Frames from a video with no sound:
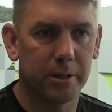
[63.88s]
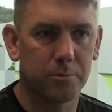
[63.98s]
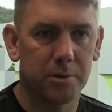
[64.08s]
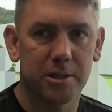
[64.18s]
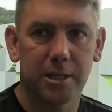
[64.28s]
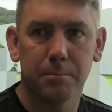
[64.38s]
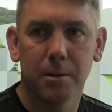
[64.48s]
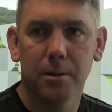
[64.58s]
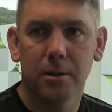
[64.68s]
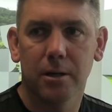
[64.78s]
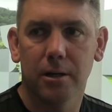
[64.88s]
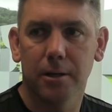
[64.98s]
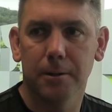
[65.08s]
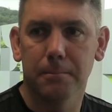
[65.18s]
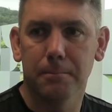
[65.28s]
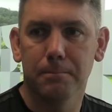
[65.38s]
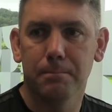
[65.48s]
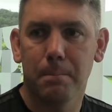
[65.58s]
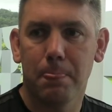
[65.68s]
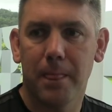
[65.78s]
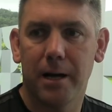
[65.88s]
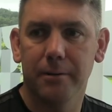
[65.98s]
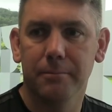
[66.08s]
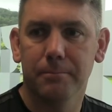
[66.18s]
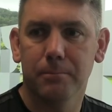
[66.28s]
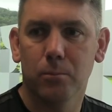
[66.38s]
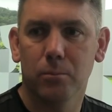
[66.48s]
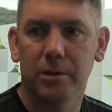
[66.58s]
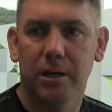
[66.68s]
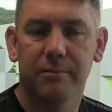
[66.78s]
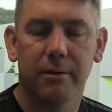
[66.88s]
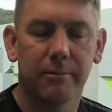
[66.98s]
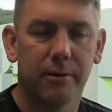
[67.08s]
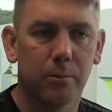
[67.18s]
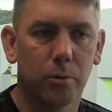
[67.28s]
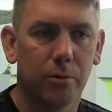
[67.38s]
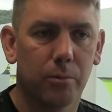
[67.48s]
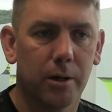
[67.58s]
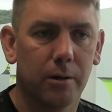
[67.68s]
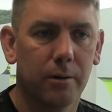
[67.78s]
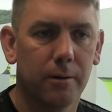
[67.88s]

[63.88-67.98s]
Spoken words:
Middlesbrough team, and yeah, very worthwhile.